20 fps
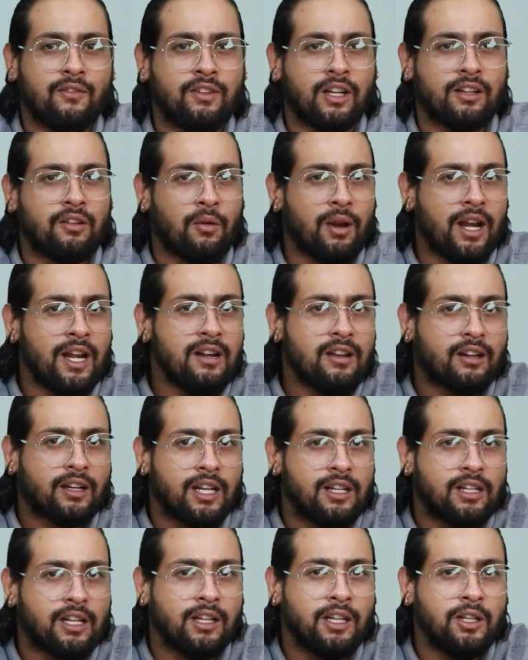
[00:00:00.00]
If the trend
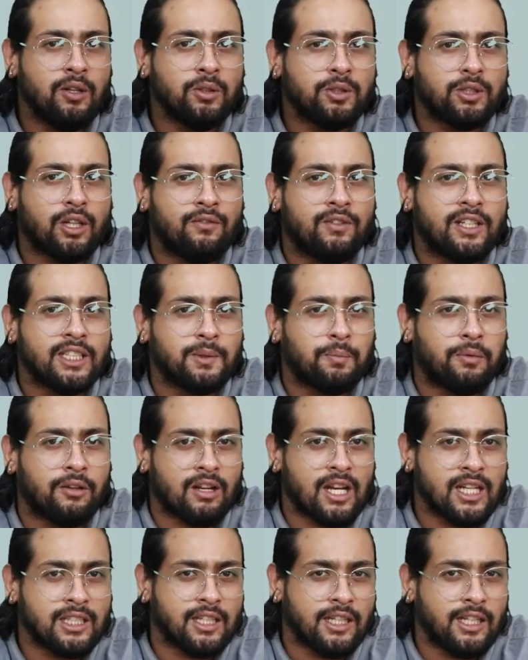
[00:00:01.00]
continues of
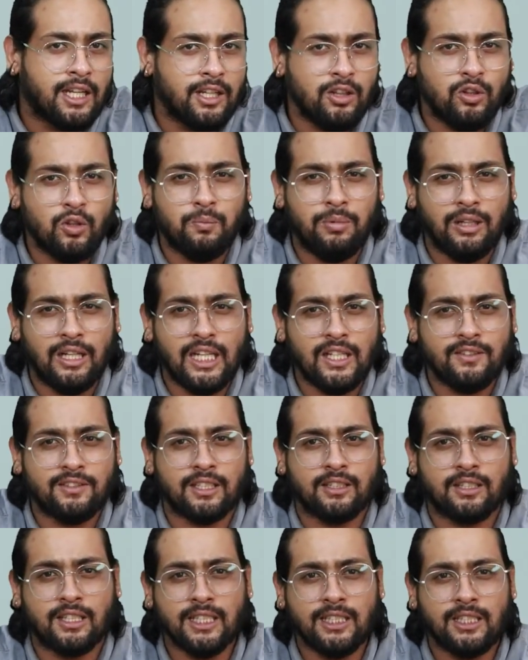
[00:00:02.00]
disparaging Hindu beliefs
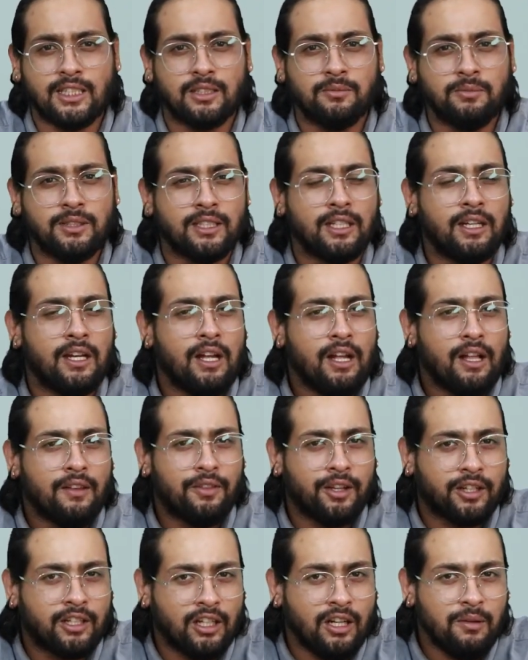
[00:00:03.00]
and customs,
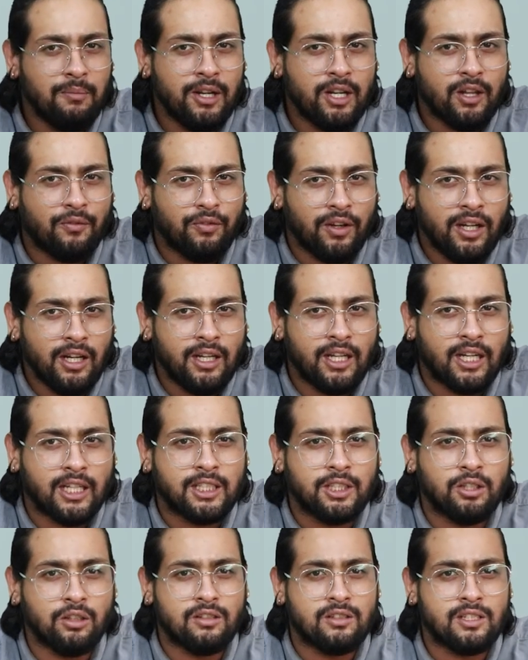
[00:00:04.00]
the government of India
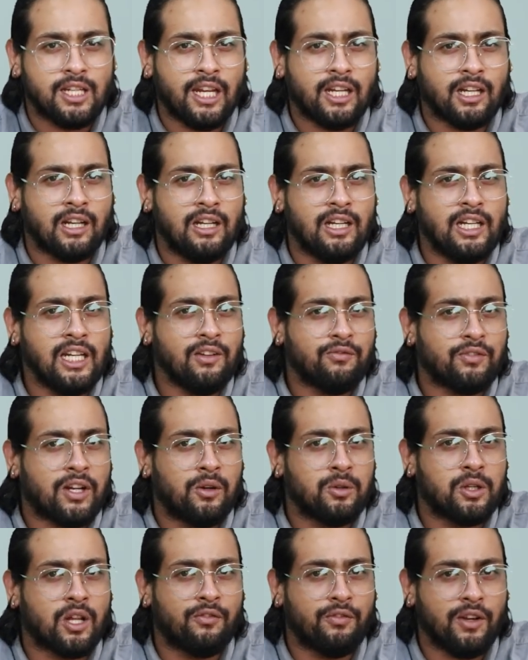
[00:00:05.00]
should take a leaf
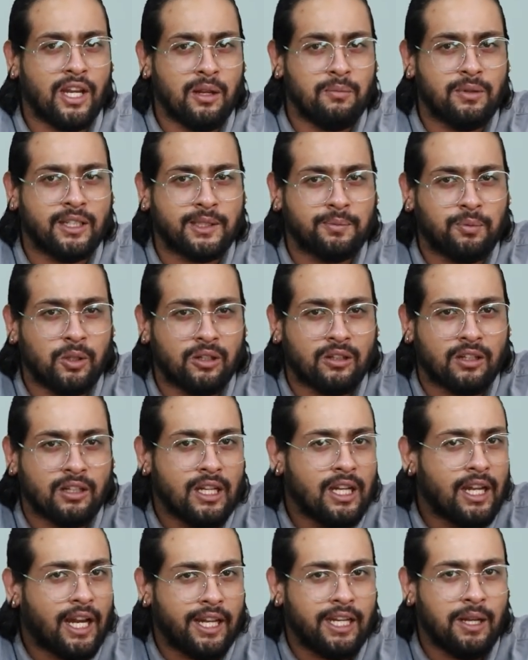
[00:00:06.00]
out of Abe's book
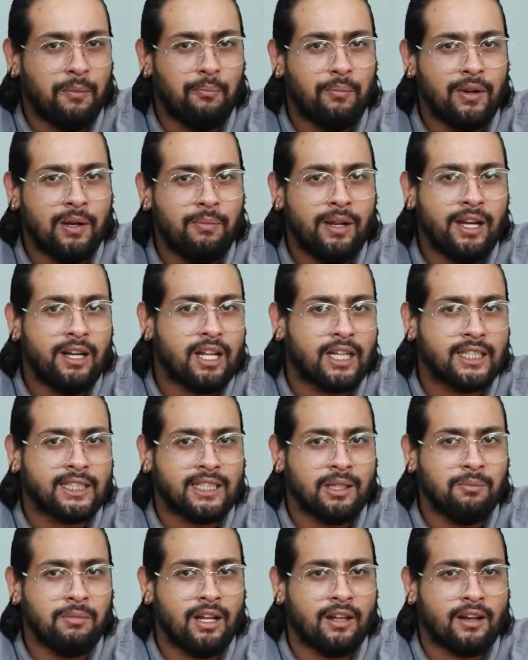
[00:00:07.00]
and implement a
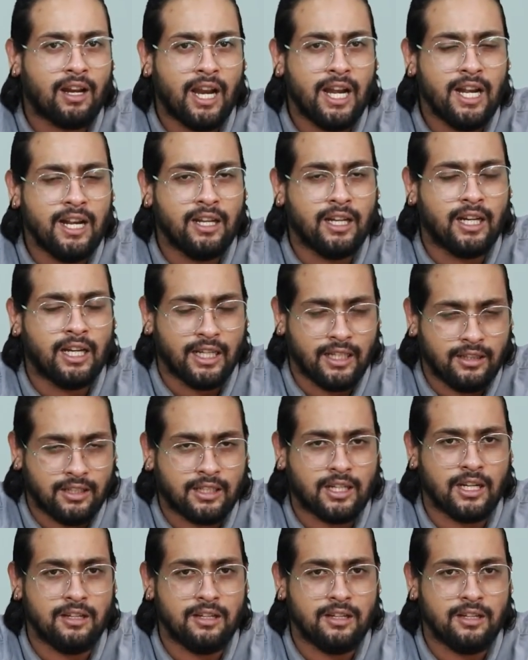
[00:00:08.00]
similar idea in the